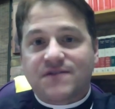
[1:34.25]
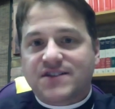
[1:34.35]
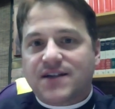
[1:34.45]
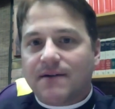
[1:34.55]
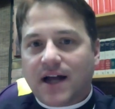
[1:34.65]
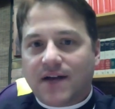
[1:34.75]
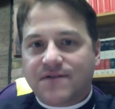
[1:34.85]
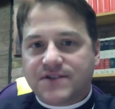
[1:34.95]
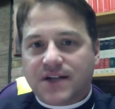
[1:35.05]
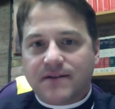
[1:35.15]
su of,
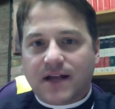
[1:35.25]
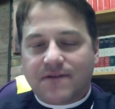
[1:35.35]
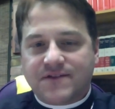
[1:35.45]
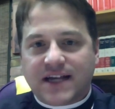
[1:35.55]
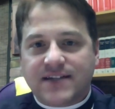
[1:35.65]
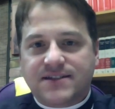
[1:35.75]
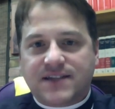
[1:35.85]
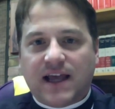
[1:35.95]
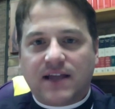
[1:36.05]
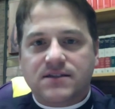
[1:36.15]
su of said
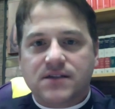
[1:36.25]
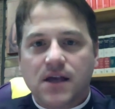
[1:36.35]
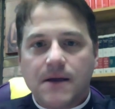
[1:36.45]
sins.